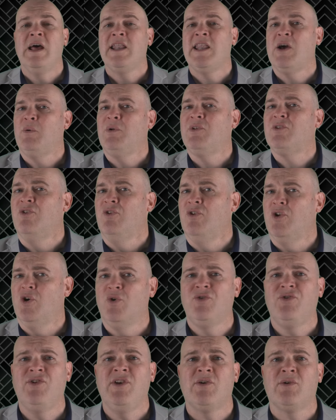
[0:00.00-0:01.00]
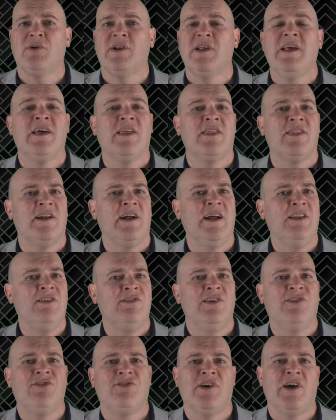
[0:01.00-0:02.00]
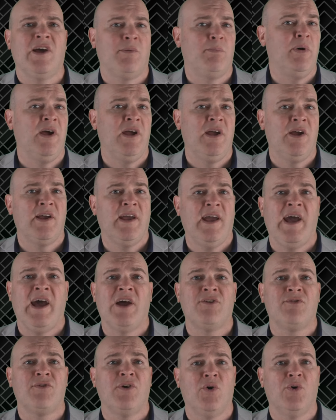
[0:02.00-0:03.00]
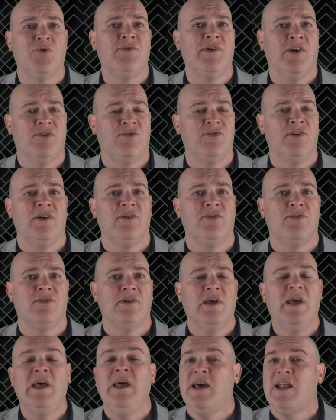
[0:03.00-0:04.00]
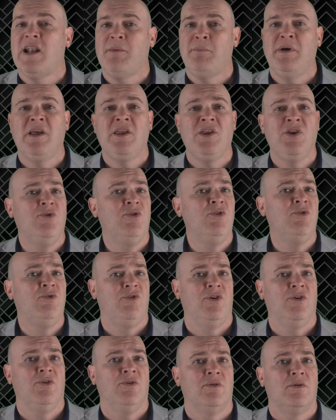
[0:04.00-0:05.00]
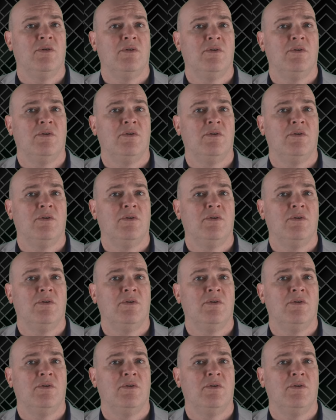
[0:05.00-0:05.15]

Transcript: Now, it's no secret that I dislike paying cash for hotel stays, and I bet you do too.